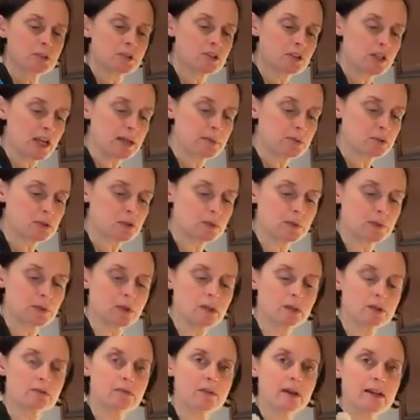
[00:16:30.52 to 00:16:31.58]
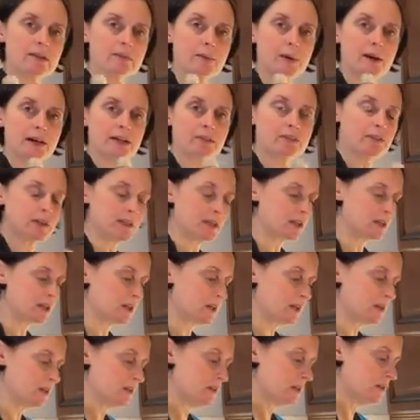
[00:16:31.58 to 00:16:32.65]
to put a tablespoon of red wine
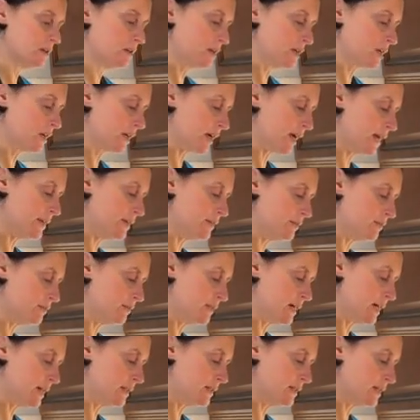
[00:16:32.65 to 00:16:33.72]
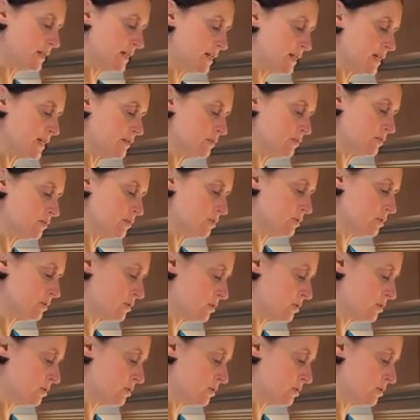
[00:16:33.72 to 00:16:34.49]
vinegar. Again, Aldi.